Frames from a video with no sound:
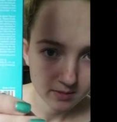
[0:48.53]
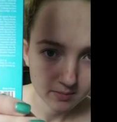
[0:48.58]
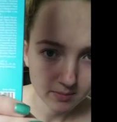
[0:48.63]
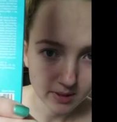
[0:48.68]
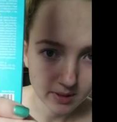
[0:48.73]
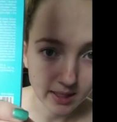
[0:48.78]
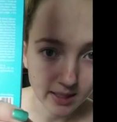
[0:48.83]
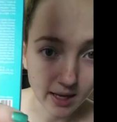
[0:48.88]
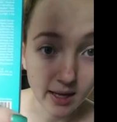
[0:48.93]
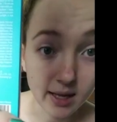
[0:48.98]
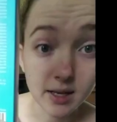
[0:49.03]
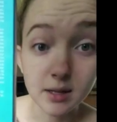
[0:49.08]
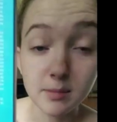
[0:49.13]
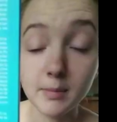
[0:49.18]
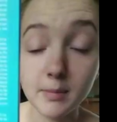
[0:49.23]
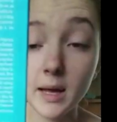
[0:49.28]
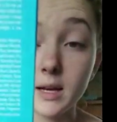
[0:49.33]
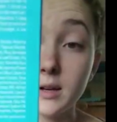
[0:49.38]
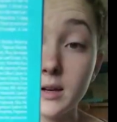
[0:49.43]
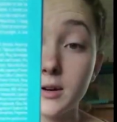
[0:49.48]
but yeah, it's
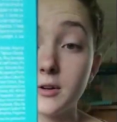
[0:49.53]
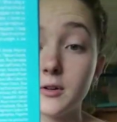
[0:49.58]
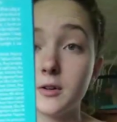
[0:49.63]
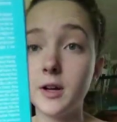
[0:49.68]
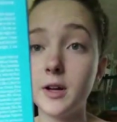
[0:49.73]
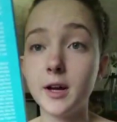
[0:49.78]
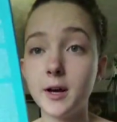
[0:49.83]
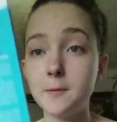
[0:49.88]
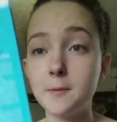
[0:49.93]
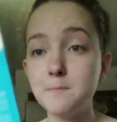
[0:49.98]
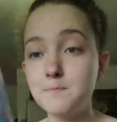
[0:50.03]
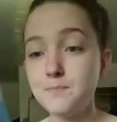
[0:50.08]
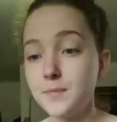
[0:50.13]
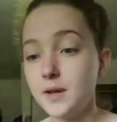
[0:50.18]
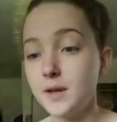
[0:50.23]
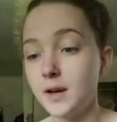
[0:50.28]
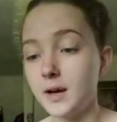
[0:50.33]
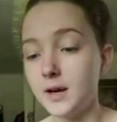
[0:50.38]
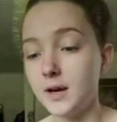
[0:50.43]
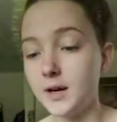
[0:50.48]
made in Korea.
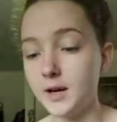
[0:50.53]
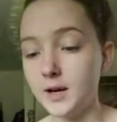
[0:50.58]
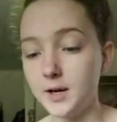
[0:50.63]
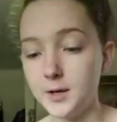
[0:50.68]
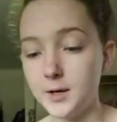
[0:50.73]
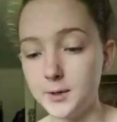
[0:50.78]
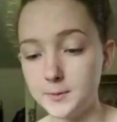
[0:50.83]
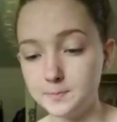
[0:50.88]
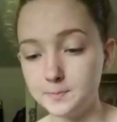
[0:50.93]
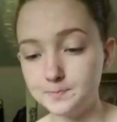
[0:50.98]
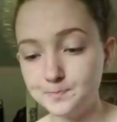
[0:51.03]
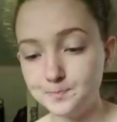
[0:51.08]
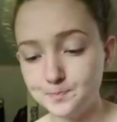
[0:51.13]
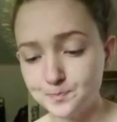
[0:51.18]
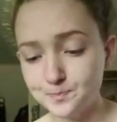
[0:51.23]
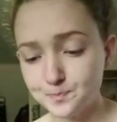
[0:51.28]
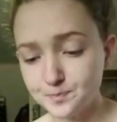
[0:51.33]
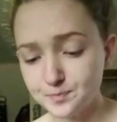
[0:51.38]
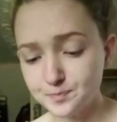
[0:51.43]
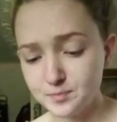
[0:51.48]

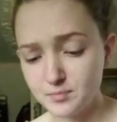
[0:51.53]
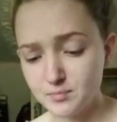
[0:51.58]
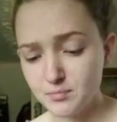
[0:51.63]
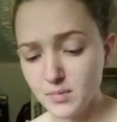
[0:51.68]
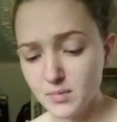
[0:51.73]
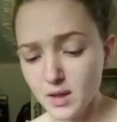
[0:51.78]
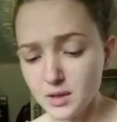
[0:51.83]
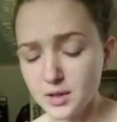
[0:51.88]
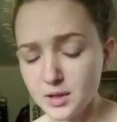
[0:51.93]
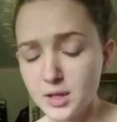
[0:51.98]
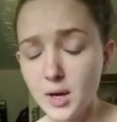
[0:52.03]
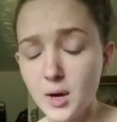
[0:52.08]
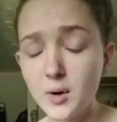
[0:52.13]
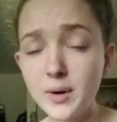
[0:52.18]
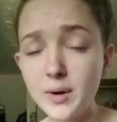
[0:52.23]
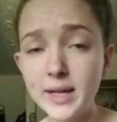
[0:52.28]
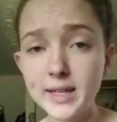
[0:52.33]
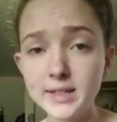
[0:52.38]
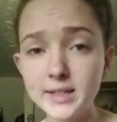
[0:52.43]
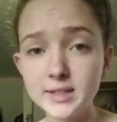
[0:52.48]
So
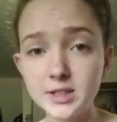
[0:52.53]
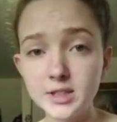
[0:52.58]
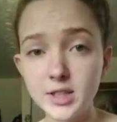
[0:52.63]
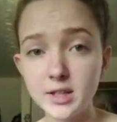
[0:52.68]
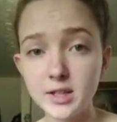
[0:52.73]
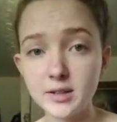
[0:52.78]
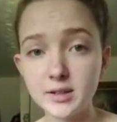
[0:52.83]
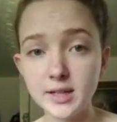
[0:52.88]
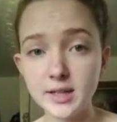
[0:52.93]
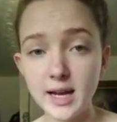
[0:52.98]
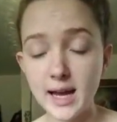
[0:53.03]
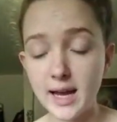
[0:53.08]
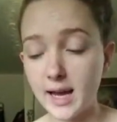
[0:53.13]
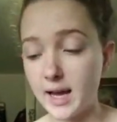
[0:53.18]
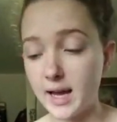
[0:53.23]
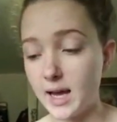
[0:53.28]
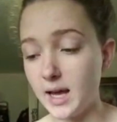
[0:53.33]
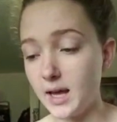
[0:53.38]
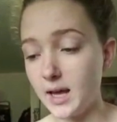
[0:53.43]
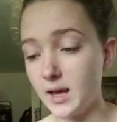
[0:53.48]
it's just
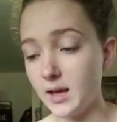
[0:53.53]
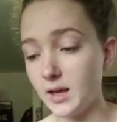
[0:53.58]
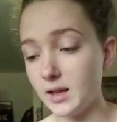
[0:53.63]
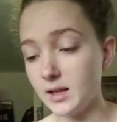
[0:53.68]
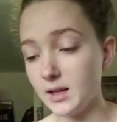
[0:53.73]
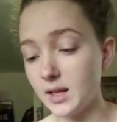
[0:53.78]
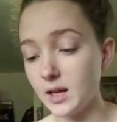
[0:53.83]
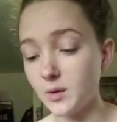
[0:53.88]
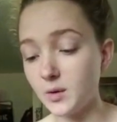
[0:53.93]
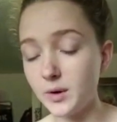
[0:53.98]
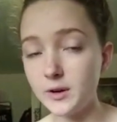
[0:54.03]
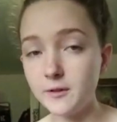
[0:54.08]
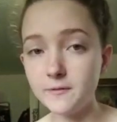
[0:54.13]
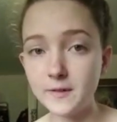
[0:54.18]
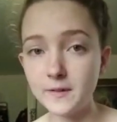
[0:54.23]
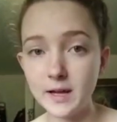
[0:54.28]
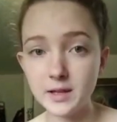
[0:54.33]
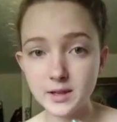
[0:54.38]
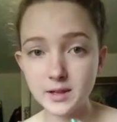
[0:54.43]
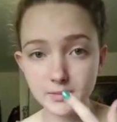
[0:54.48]
a liquid
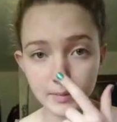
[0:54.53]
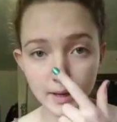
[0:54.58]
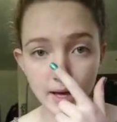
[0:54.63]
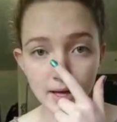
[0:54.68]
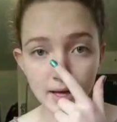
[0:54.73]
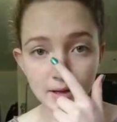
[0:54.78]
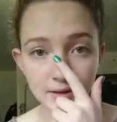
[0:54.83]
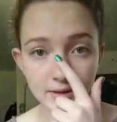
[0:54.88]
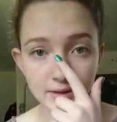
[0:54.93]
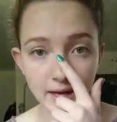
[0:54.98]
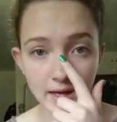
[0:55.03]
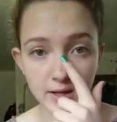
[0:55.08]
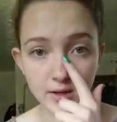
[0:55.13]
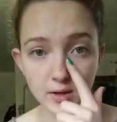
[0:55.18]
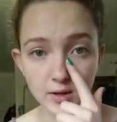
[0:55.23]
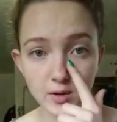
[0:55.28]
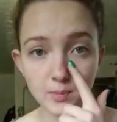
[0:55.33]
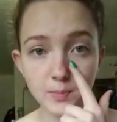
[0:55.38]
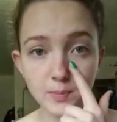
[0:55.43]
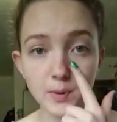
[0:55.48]
face mask that
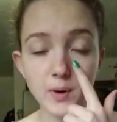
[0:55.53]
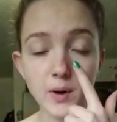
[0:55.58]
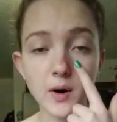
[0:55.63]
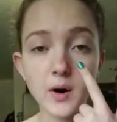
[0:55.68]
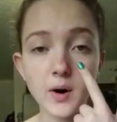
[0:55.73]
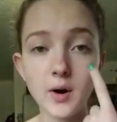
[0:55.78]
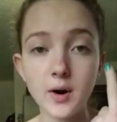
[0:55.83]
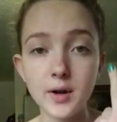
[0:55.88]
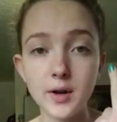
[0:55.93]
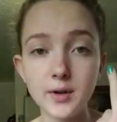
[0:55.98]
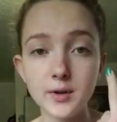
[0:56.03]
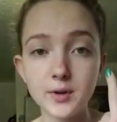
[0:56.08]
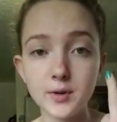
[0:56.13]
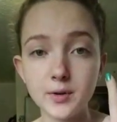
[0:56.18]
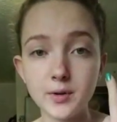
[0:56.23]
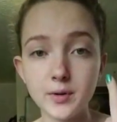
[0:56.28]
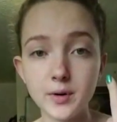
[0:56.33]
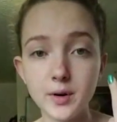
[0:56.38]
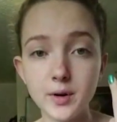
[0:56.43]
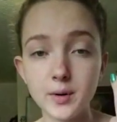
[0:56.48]
you put on
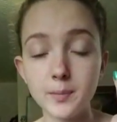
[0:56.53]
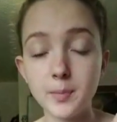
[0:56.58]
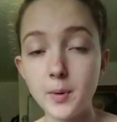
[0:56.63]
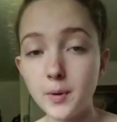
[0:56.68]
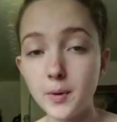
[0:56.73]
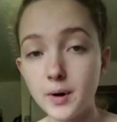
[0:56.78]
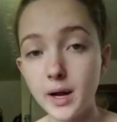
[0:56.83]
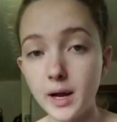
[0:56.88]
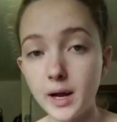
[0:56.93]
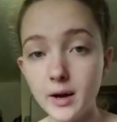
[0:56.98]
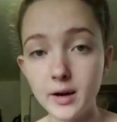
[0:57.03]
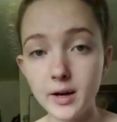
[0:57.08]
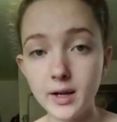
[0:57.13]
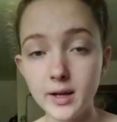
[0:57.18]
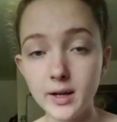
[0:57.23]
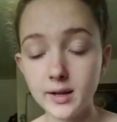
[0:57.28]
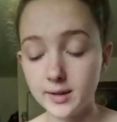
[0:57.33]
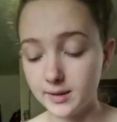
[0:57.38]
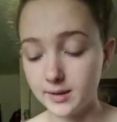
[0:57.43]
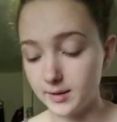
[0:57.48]
your pore
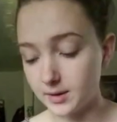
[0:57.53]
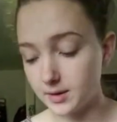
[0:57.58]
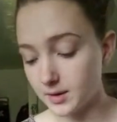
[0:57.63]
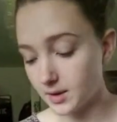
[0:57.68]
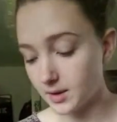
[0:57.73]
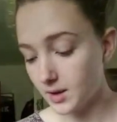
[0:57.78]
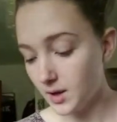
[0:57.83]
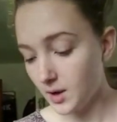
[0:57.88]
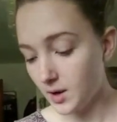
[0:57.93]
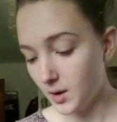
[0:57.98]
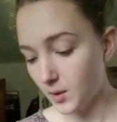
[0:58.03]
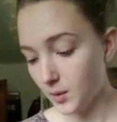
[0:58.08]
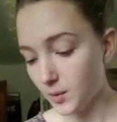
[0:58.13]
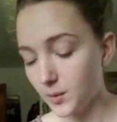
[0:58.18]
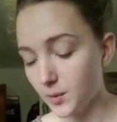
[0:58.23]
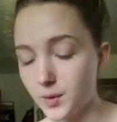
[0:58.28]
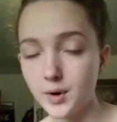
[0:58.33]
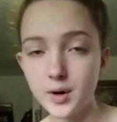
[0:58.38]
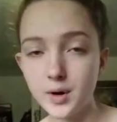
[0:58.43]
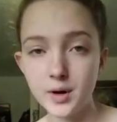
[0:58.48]
areas
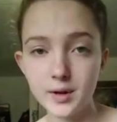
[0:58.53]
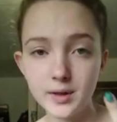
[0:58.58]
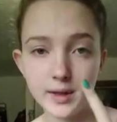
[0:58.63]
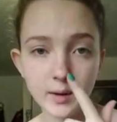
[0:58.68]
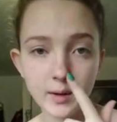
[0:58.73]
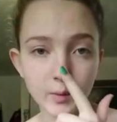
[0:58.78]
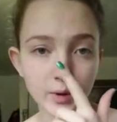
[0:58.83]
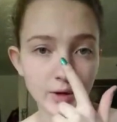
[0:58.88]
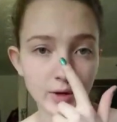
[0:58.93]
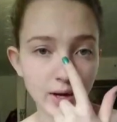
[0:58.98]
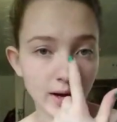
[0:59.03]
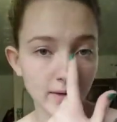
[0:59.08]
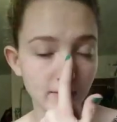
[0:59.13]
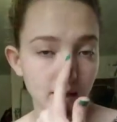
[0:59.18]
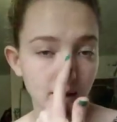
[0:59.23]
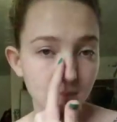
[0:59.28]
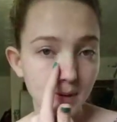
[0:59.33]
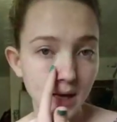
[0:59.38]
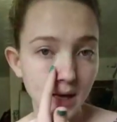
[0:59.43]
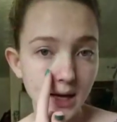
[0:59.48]
or that where you have
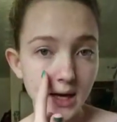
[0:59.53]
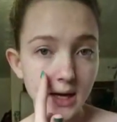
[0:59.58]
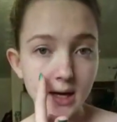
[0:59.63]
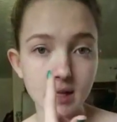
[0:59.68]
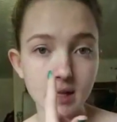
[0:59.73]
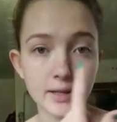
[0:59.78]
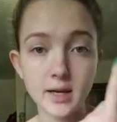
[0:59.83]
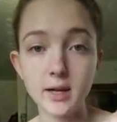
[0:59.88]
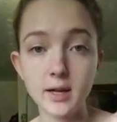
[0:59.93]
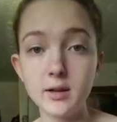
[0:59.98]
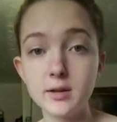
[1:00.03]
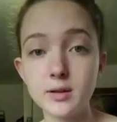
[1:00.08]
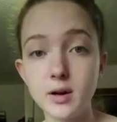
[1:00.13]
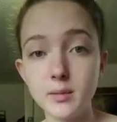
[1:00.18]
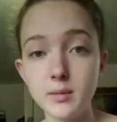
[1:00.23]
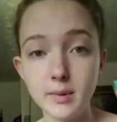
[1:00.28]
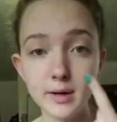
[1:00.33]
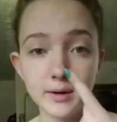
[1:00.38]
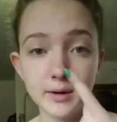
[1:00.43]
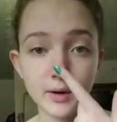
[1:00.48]
like blackheads. I use it
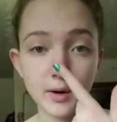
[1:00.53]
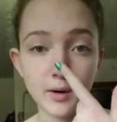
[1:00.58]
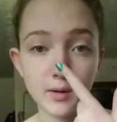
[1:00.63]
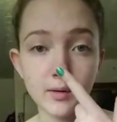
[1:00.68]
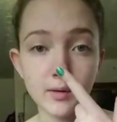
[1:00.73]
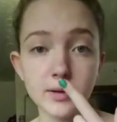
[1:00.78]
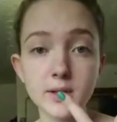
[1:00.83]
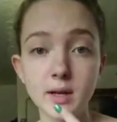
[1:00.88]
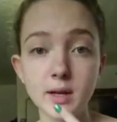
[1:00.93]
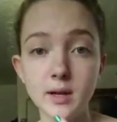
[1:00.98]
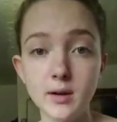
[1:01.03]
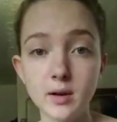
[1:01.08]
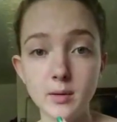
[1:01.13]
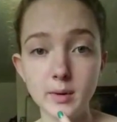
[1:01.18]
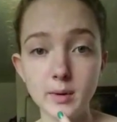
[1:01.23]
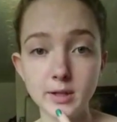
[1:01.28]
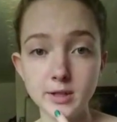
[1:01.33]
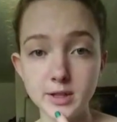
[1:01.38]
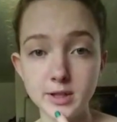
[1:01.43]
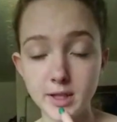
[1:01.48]
on my nose and
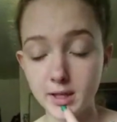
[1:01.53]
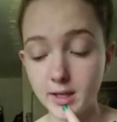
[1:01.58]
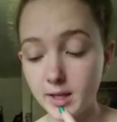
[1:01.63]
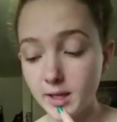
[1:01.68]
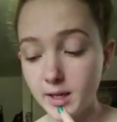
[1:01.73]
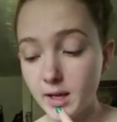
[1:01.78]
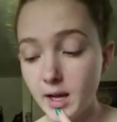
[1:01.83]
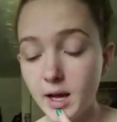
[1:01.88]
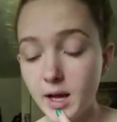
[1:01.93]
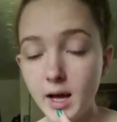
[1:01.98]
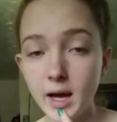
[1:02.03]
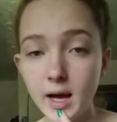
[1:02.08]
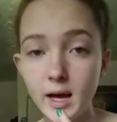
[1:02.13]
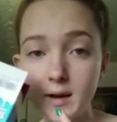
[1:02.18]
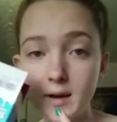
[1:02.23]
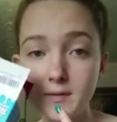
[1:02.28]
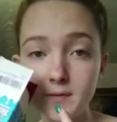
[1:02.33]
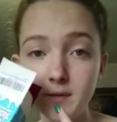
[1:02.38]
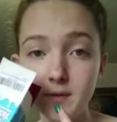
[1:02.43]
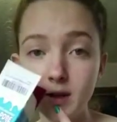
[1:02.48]
on my chin.
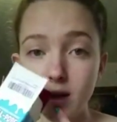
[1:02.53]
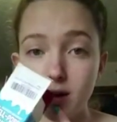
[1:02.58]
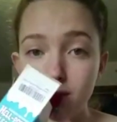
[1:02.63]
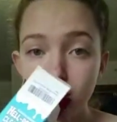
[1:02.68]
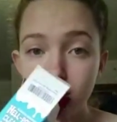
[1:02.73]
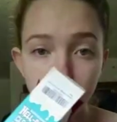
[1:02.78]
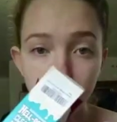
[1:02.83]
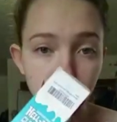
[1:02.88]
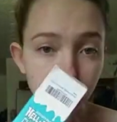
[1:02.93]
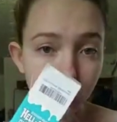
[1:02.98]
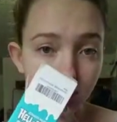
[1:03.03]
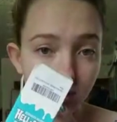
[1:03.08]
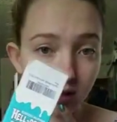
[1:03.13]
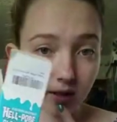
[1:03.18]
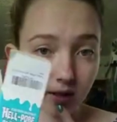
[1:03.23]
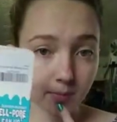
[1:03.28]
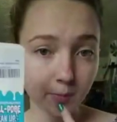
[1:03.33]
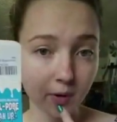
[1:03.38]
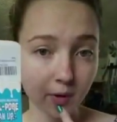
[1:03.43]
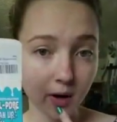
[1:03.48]
I've never used
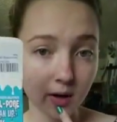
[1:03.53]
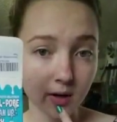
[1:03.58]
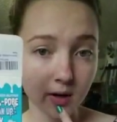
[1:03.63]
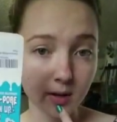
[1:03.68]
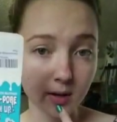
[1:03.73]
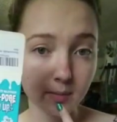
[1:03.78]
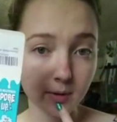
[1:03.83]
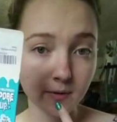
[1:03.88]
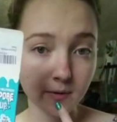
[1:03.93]
this product